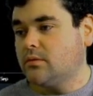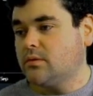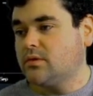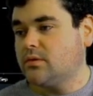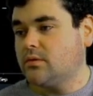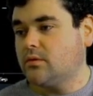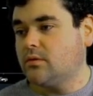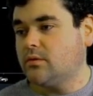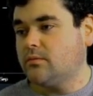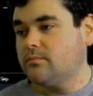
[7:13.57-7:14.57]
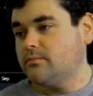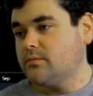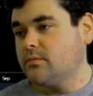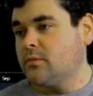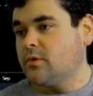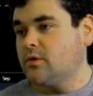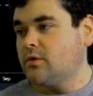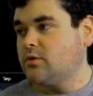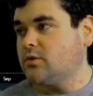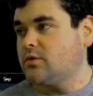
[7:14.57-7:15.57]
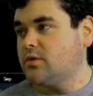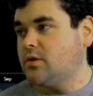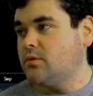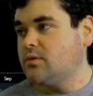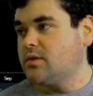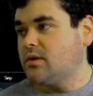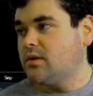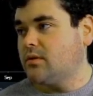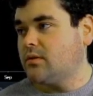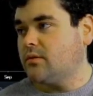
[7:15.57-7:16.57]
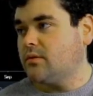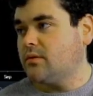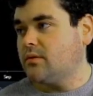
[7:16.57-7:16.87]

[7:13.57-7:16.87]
So just using